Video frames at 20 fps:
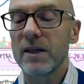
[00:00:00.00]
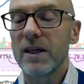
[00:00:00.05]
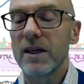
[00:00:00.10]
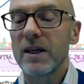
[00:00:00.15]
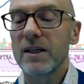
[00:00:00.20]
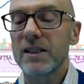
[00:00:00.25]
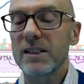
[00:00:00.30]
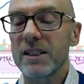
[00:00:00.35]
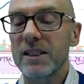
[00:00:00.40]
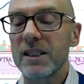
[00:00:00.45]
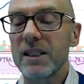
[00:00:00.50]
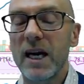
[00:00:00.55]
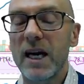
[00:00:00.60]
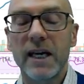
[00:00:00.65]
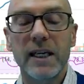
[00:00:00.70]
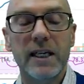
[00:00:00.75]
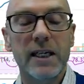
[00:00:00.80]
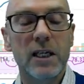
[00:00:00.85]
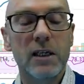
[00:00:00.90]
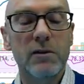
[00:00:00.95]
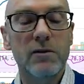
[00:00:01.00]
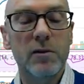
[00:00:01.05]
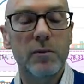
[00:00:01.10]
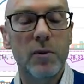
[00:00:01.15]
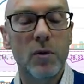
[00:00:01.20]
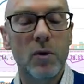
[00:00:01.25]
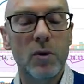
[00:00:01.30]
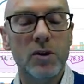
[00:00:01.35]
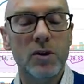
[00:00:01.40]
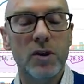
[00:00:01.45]
Slightly
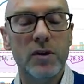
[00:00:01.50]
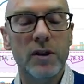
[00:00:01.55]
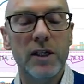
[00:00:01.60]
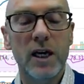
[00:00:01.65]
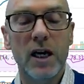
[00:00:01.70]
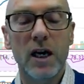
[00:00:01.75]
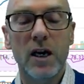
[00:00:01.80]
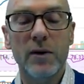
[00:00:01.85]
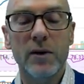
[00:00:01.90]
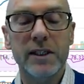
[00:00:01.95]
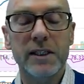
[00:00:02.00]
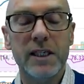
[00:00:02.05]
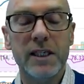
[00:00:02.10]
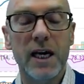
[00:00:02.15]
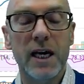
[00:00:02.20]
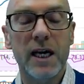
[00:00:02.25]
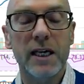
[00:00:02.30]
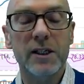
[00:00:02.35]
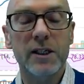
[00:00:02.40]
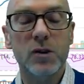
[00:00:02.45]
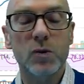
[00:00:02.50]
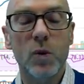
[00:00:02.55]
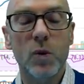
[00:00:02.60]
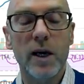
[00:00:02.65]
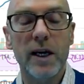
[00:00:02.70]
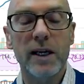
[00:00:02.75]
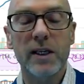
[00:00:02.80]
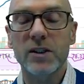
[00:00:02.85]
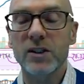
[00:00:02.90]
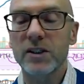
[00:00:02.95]
overbought on the RSI as
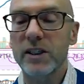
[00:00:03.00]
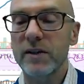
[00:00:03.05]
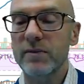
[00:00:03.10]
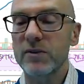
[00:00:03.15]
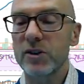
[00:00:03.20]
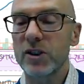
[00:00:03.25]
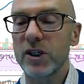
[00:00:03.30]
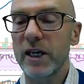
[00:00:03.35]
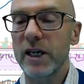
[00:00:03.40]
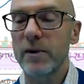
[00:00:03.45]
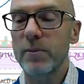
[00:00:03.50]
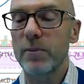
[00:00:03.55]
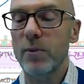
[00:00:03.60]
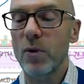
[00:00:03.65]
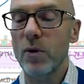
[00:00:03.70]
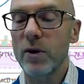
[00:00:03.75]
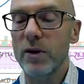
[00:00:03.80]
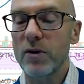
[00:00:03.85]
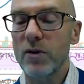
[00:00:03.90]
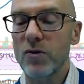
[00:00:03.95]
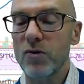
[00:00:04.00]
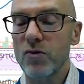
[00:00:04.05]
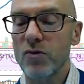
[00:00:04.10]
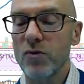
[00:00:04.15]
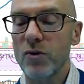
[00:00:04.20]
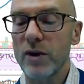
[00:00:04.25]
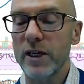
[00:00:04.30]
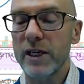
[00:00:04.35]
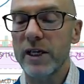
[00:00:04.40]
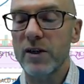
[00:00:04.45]
well,
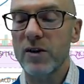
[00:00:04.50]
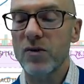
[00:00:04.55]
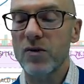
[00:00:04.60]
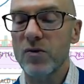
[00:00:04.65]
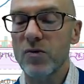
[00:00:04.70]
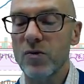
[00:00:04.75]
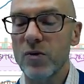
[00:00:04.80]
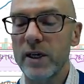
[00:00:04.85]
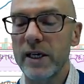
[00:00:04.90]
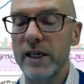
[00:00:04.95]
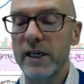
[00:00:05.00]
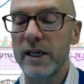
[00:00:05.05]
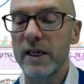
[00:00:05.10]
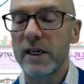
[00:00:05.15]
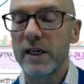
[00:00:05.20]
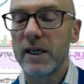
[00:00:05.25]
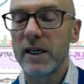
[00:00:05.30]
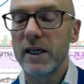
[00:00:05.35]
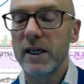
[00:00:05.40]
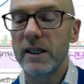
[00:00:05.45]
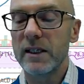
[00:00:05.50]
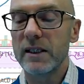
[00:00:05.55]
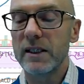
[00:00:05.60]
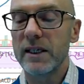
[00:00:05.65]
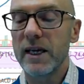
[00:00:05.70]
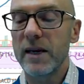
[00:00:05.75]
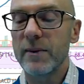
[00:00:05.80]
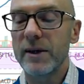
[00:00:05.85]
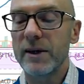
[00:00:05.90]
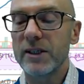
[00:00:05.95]
78.33, and the
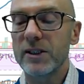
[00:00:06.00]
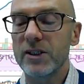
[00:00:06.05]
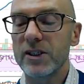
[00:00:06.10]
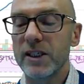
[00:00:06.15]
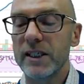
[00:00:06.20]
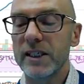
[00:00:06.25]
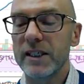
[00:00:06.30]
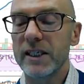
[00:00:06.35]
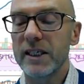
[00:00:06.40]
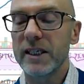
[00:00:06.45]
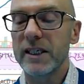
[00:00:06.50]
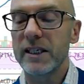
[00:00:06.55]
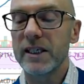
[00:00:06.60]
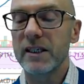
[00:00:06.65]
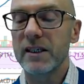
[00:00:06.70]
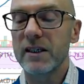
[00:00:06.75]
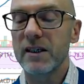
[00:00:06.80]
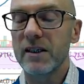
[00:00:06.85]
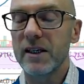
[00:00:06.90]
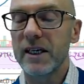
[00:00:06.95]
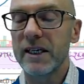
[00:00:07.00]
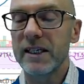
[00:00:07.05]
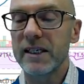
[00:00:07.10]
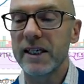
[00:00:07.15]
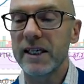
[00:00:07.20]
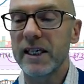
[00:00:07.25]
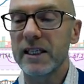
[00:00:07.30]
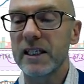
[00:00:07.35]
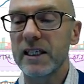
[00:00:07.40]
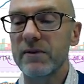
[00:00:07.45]
MACD
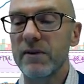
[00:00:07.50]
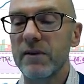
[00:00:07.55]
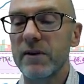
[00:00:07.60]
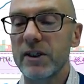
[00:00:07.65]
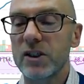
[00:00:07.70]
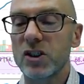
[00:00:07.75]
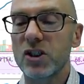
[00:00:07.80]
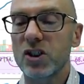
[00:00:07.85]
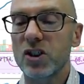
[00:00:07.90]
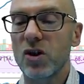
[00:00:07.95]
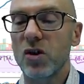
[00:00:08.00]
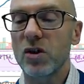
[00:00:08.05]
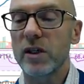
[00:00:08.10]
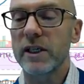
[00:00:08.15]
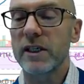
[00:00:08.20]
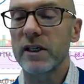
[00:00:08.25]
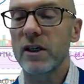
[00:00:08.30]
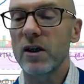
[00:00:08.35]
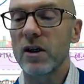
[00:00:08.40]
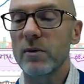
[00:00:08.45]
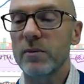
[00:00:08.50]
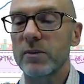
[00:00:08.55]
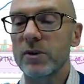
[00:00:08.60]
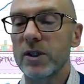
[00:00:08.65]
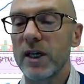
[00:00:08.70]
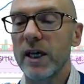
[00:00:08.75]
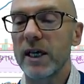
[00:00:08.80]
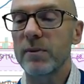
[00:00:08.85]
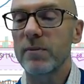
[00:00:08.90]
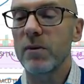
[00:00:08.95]
indicative of this solid
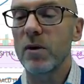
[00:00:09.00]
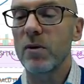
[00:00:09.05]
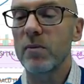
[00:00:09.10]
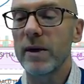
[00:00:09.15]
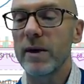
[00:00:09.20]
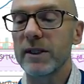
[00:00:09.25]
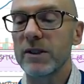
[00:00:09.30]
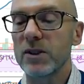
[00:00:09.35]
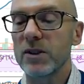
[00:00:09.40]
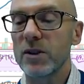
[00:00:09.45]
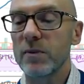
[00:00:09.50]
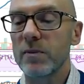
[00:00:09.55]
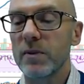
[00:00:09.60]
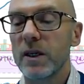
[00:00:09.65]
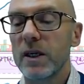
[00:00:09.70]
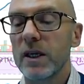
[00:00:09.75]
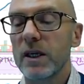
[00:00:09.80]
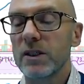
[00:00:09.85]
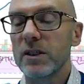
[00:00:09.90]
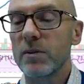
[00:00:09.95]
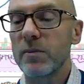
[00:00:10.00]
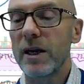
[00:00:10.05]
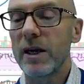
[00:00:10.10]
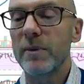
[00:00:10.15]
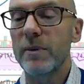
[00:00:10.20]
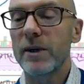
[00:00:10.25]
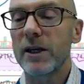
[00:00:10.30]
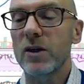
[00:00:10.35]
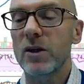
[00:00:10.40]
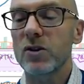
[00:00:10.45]
upside momentum. So
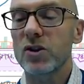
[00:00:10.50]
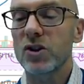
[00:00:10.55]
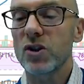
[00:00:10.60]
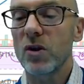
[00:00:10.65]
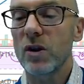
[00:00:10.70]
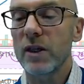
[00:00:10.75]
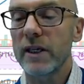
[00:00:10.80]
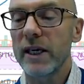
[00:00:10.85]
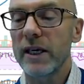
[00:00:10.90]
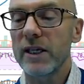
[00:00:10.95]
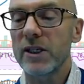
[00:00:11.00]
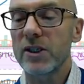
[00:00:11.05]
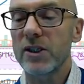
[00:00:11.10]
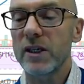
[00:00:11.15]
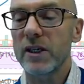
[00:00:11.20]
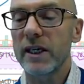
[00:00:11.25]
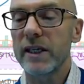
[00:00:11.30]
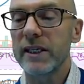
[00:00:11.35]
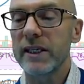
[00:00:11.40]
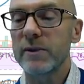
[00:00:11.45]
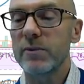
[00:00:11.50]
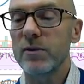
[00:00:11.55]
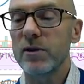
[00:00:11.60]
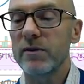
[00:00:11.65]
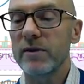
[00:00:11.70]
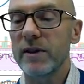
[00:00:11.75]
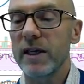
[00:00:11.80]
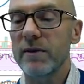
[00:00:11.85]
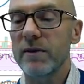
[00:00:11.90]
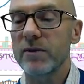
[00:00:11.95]
maybe a consolidation, let these
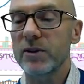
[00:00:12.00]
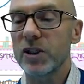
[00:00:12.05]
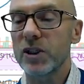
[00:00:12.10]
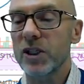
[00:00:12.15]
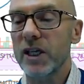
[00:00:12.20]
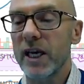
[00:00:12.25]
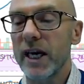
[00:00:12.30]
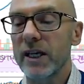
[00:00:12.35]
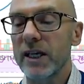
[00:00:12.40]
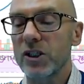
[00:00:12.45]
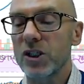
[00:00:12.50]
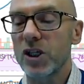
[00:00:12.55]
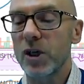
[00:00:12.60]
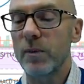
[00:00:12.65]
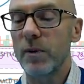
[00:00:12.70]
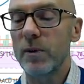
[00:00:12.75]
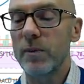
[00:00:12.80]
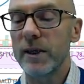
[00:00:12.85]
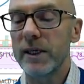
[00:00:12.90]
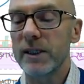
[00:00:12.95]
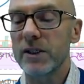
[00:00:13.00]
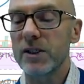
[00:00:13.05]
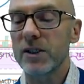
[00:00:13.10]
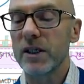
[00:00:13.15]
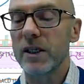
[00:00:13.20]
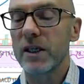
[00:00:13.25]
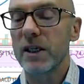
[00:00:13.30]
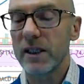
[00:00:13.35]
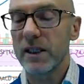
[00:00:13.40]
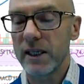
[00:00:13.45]
moving averages catch up a bit,
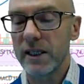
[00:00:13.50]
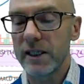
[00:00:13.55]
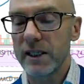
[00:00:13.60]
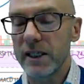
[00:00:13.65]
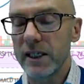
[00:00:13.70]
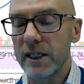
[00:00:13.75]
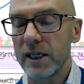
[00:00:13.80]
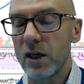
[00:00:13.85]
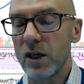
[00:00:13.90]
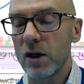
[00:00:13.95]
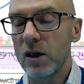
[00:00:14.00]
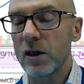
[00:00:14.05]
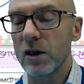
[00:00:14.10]
let the